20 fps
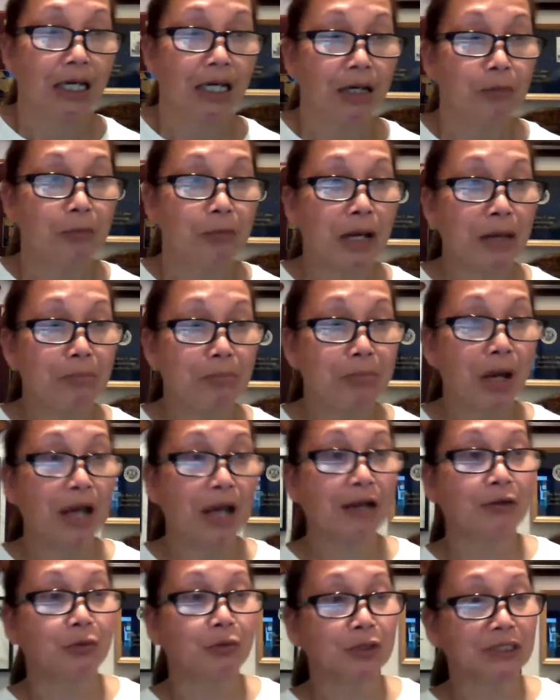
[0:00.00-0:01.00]
My
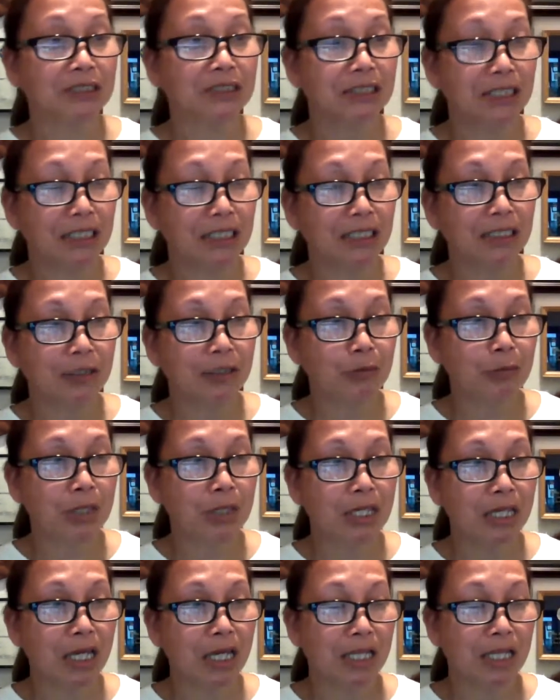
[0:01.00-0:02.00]
back was killing
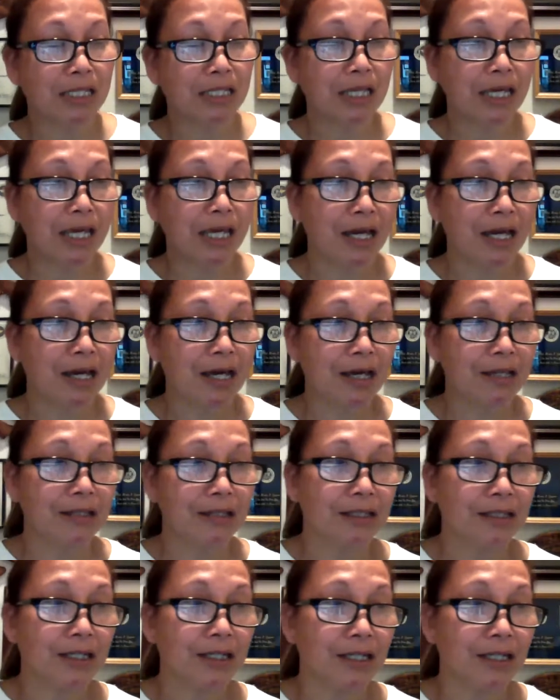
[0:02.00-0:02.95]
me and I had